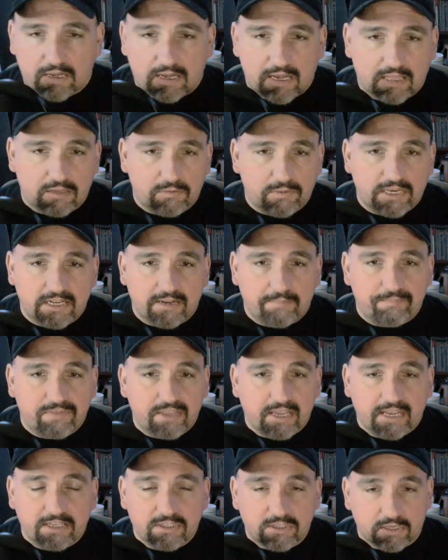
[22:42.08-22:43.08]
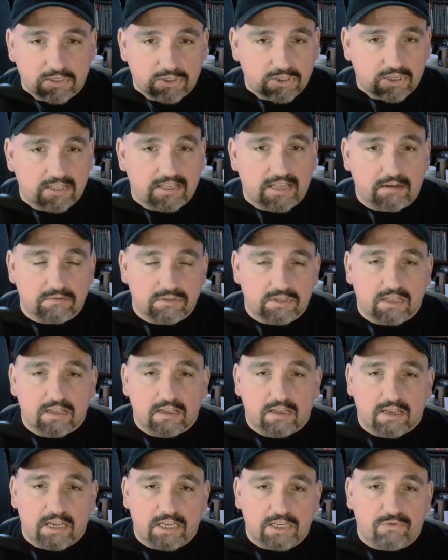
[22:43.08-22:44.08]
Halloween updates. They just announced
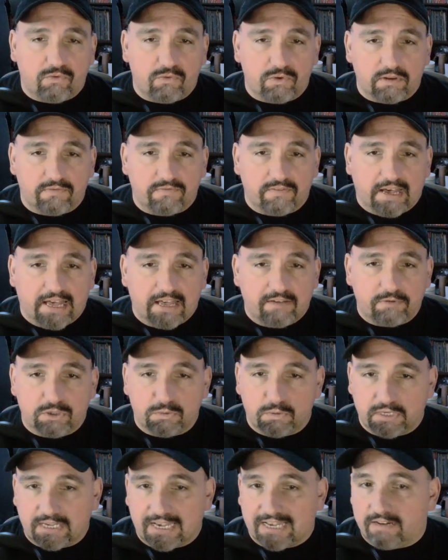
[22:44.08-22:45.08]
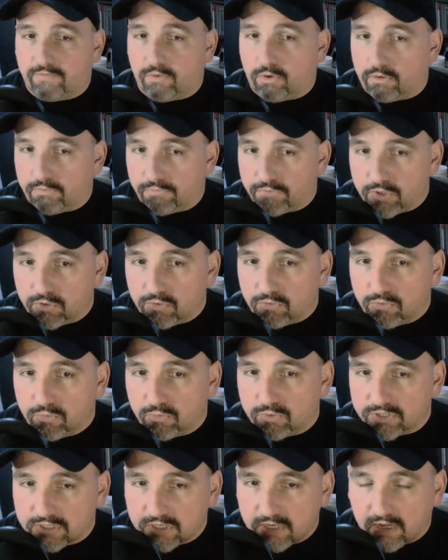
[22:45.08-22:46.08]
H45, which we kind of all knew
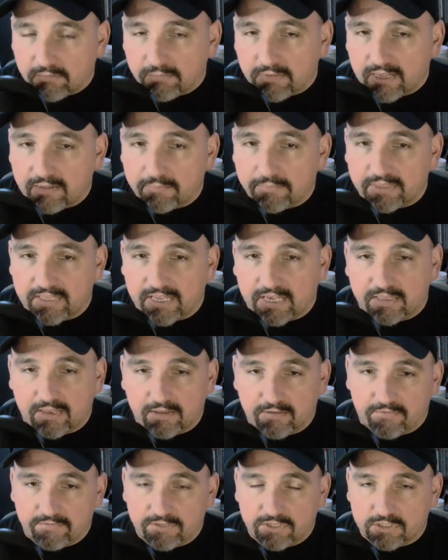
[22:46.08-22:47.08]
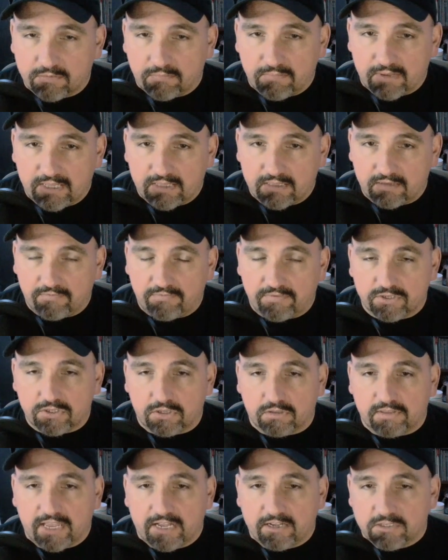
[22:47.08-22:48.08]
was coming, but now they've just made the official
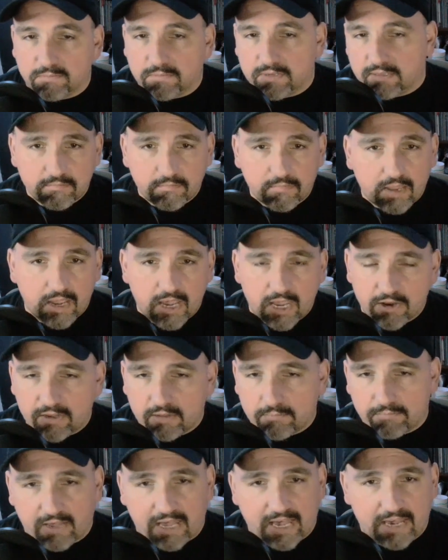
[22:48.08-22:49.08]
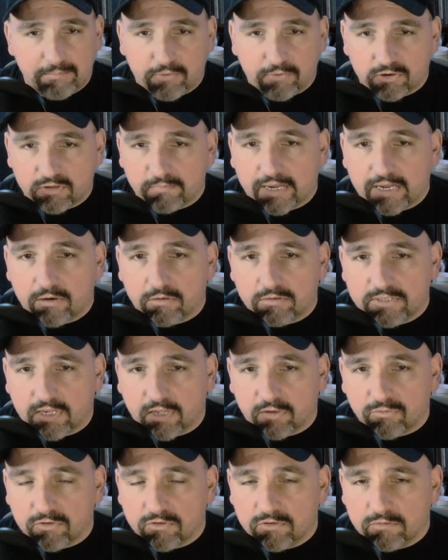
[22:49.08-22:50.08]
announcement. I I booked my
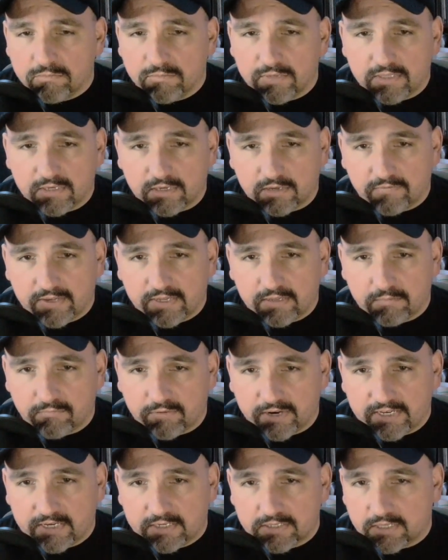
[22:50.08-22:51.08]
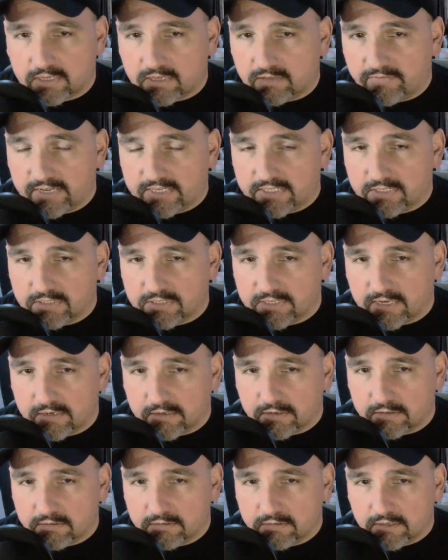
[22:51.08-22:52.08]
hotel room in the convent right next to the convention
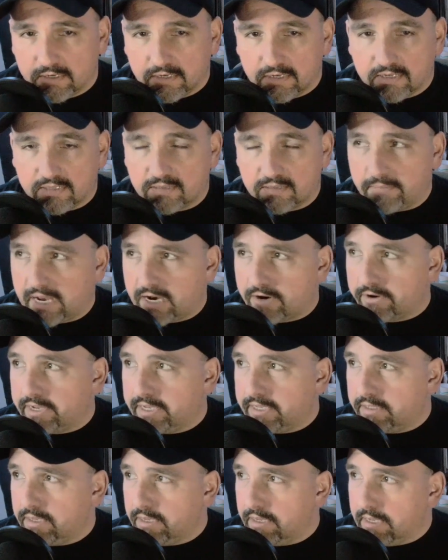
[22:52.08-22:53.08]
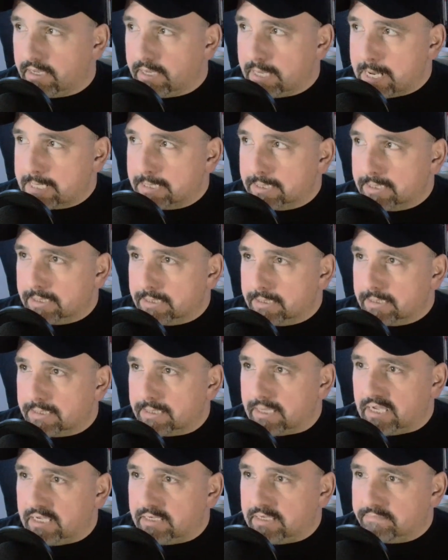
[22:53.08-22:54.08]
center at the Marriott
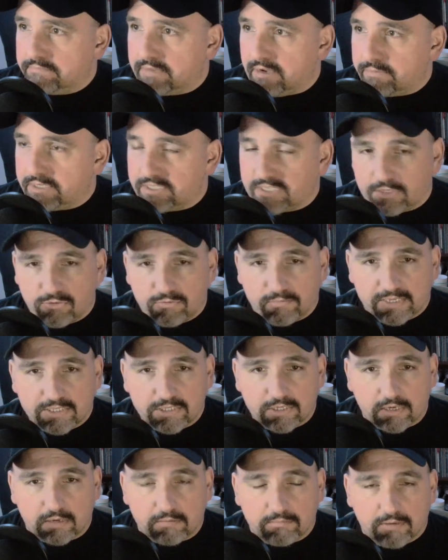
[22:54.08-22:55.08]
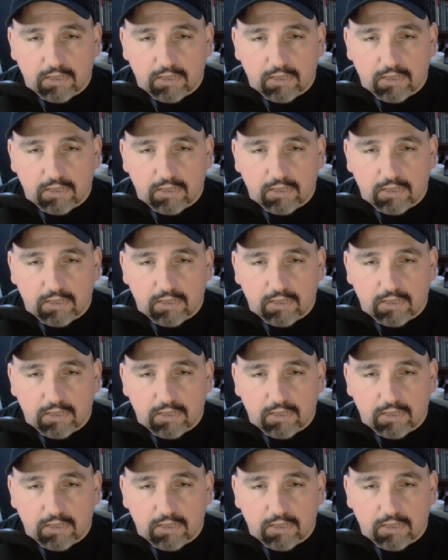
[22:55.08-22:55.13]
um, I want to say two months ago,